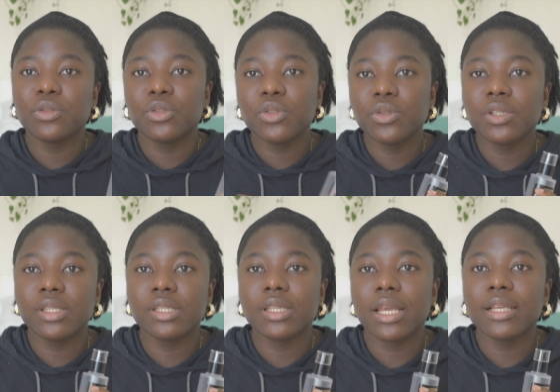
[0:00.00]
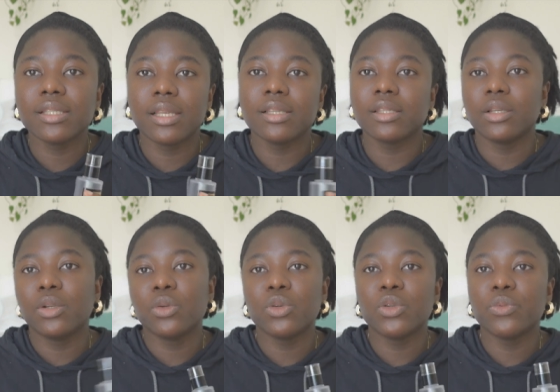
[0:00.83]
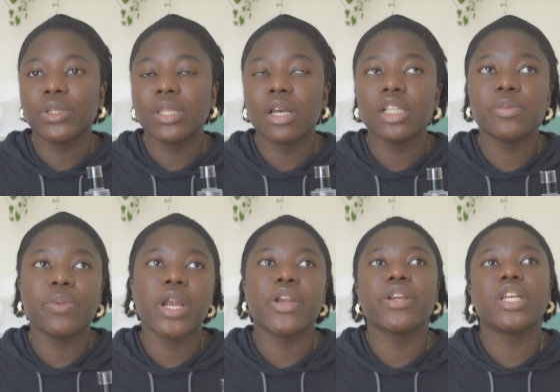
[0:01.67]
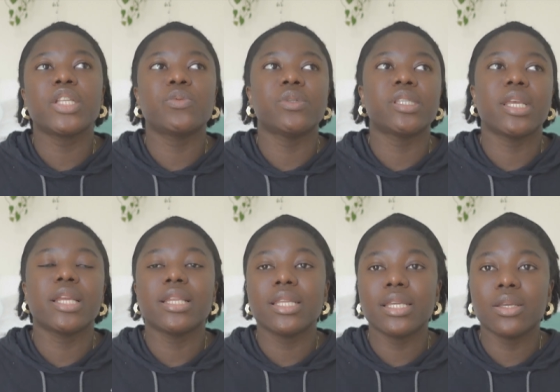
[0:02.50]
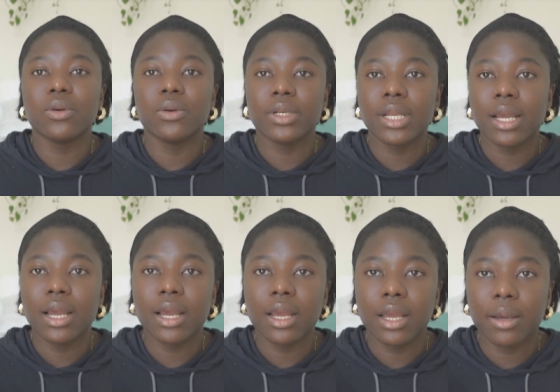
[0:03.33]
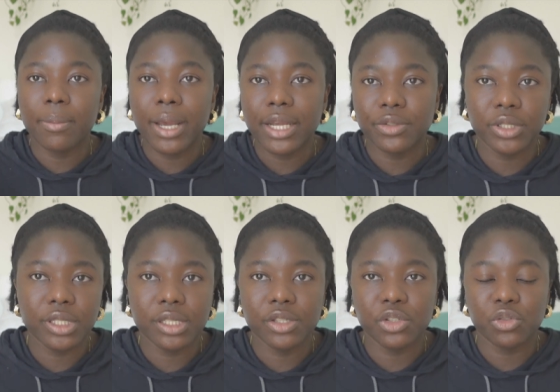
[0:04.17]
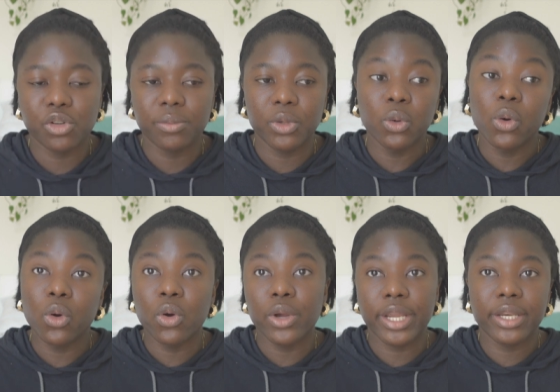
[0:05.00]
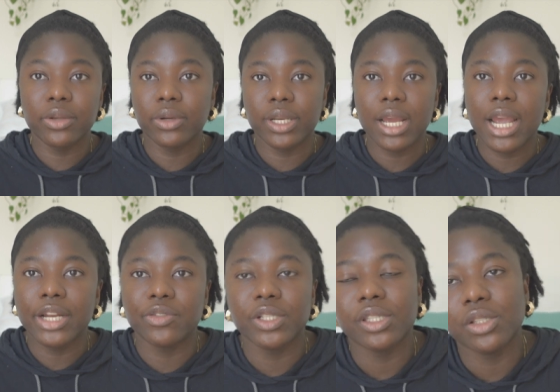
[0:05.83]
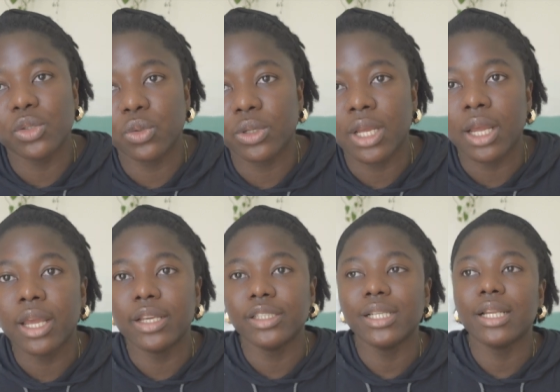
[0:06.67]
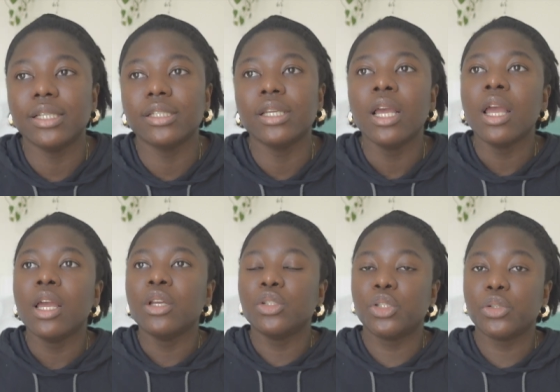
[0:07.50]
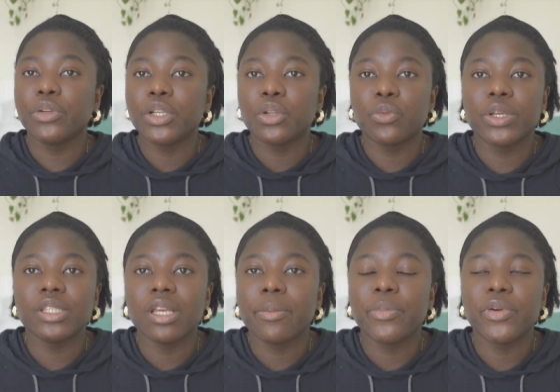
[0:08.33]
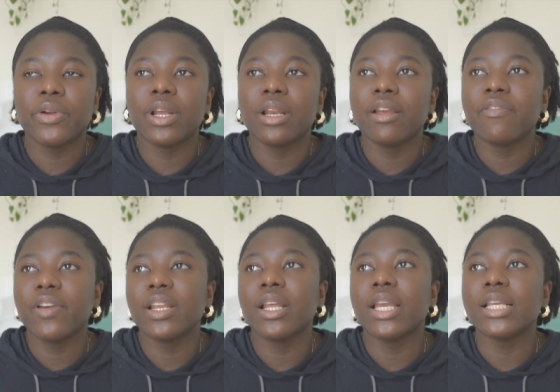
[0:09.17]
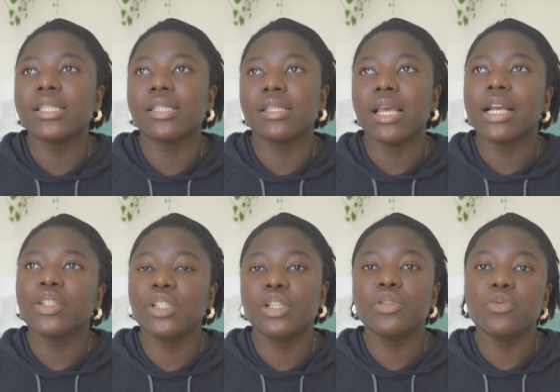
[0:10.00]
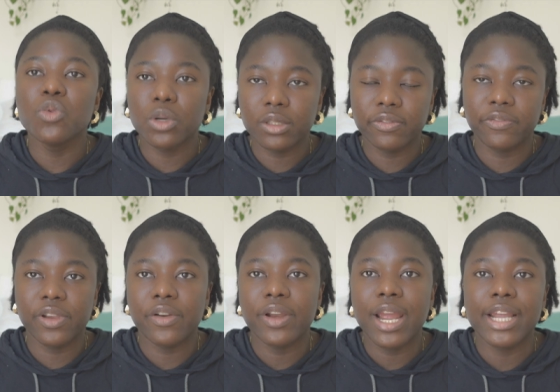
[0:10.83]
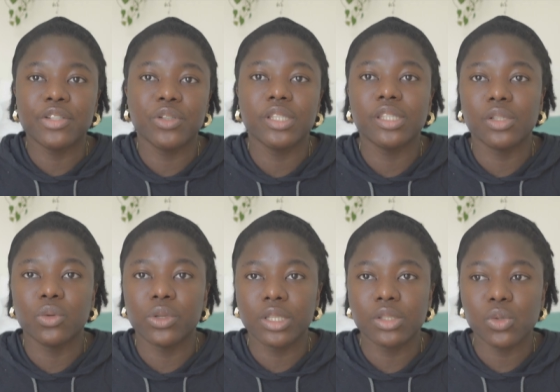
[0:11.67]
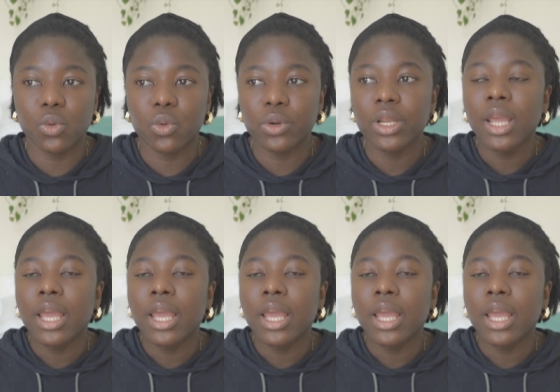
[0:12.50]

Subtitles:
to use this essence alone without pairing it with any other hydrating serum or any other hydrating toner, especially during the winter period, and I find that it's actually not very hydrating on its own.